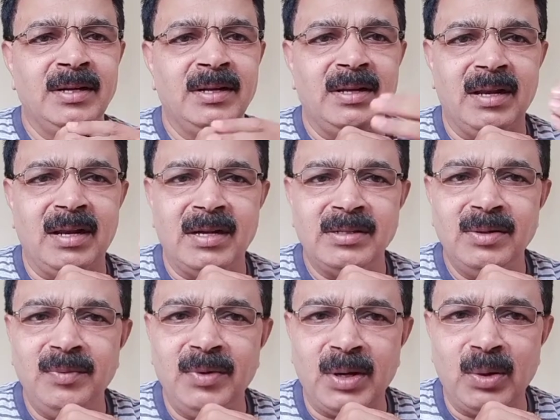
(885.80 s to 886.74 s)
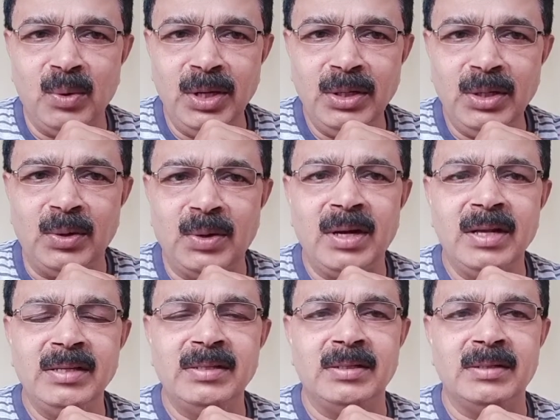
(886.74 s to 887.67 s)
nitrogen, we are going to utilize
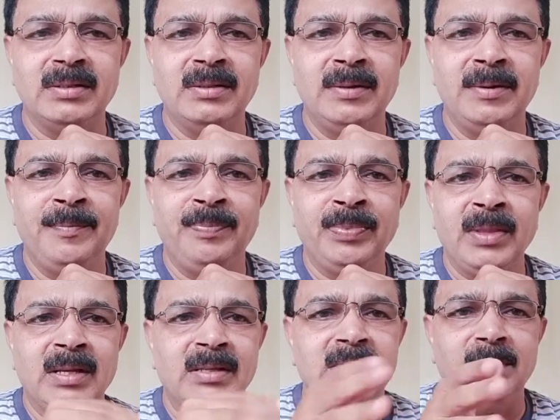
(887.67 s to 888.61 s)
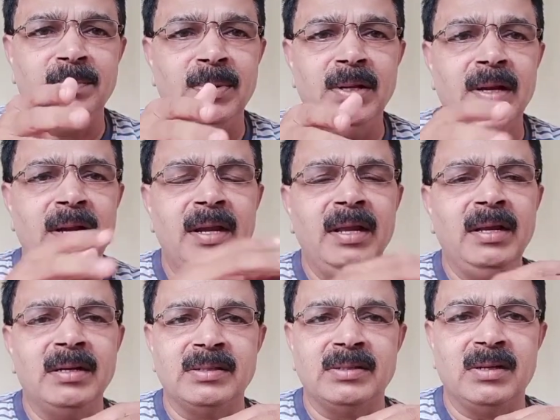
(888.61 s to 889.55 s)
it. Simply reading it
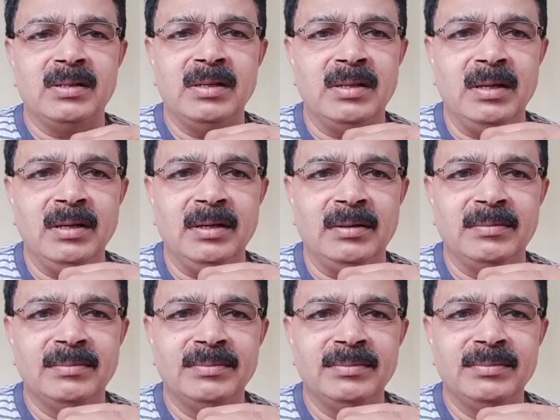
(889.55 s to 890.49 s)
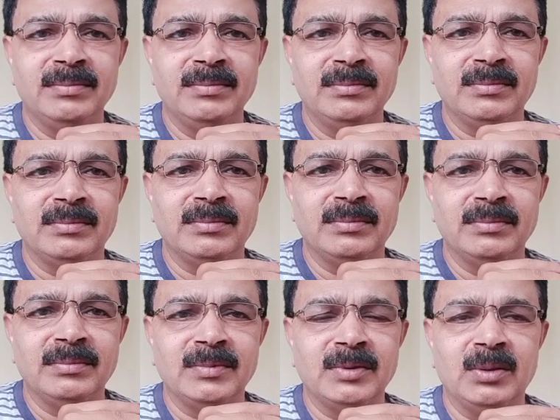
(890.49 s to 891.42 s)
is not the thing.
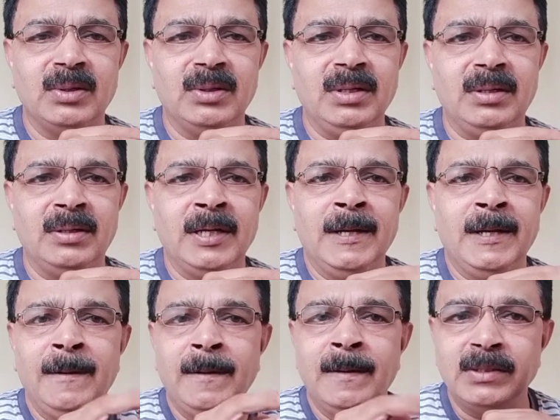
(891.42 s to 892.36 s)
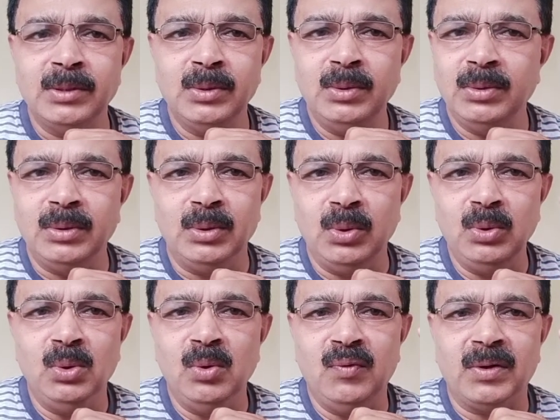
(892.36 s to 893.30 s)
Got it? So don't
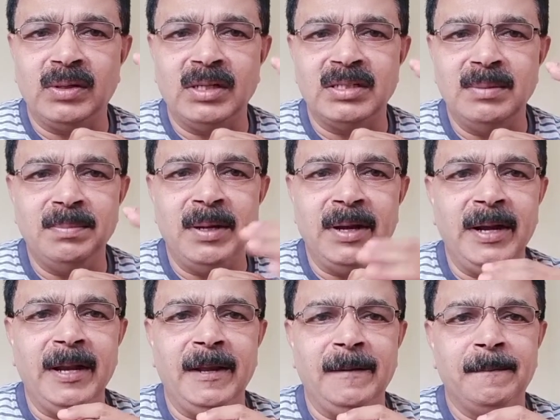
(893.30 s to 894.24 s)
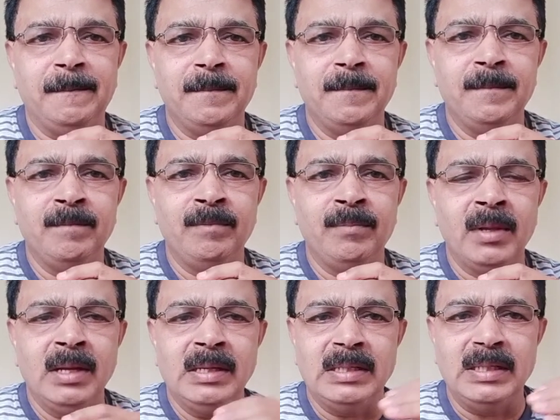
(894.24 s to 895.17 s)
go for that simply reading.
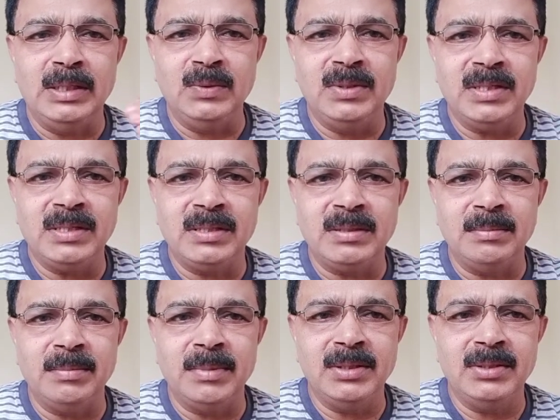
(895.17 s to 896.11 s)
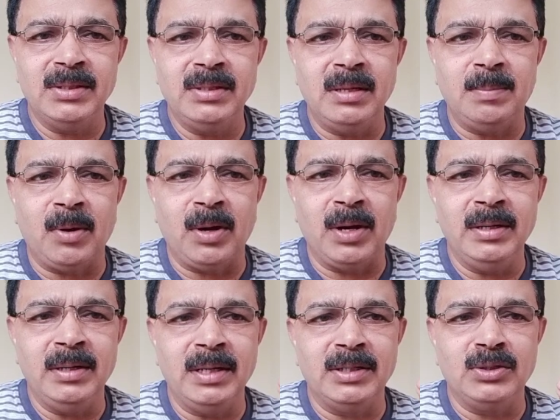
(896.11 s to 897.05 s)
You just mention that point.
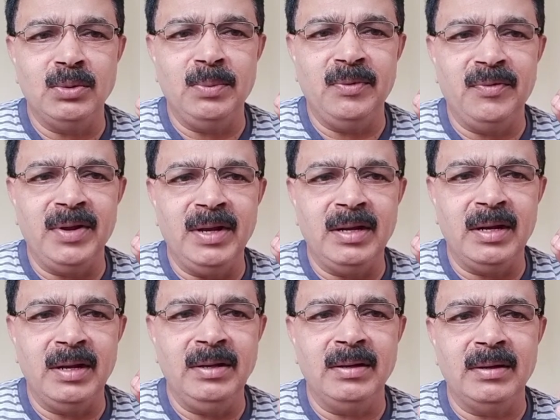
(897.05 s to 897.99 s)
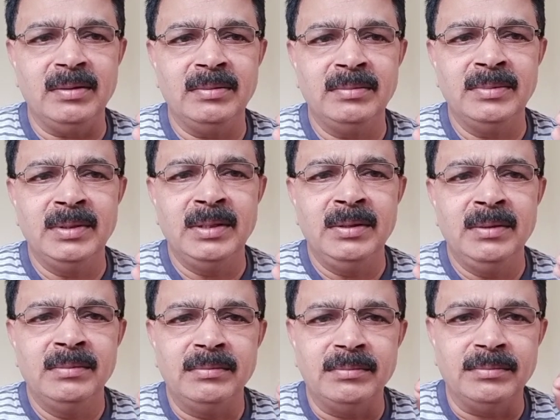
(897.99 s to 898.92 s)
It should be very clear.
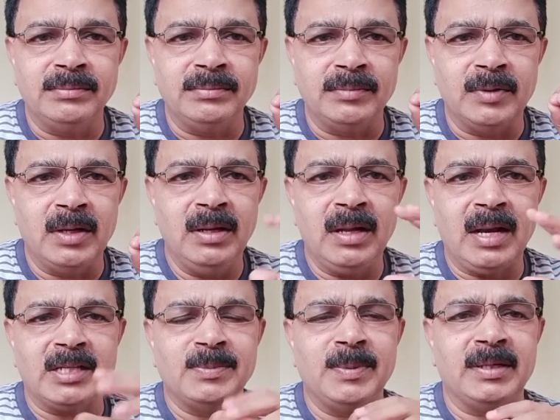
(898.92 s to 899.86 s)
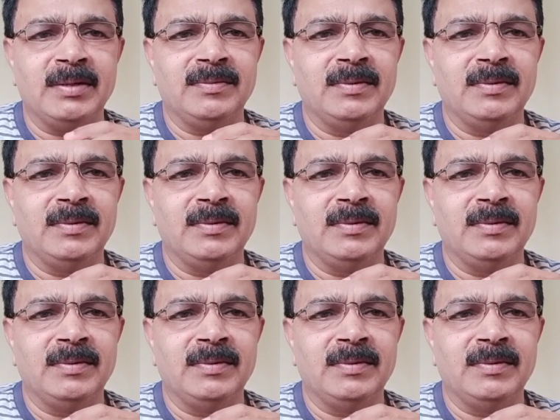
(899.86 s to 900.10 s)
clear aspect of